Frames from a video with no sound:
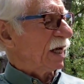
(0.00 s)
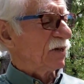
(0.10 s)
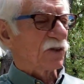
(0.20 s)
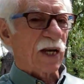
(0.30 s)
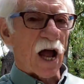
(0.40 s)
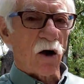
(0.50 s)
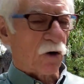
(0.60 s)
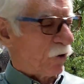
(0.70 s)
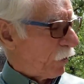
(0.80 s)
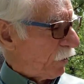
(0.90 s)
It's an
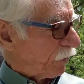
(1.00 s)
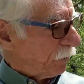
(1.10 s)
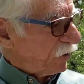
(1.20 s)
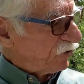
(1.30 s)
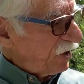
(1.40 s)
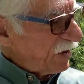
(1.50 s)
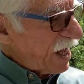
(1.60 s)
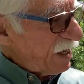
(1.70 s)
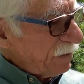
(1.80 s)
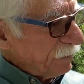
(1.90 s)
algorithm. You see that?